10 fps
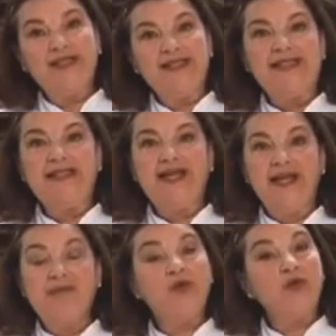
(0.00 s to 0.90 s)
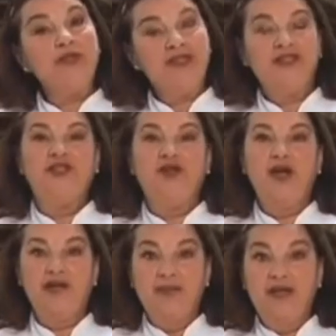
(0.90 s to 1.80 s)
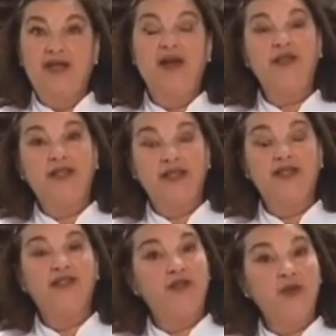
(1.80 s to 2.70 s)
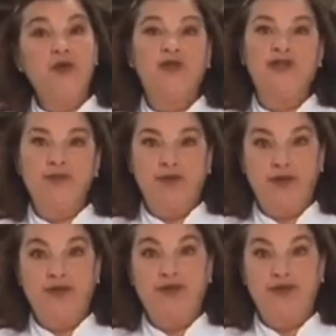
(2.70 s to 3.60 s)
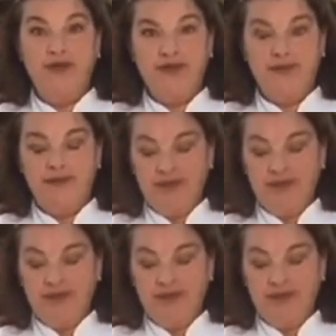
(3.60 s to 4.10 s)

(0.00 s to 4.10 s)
and today I'm going to teach you how to make authentic New Orleans barbecued shrimp.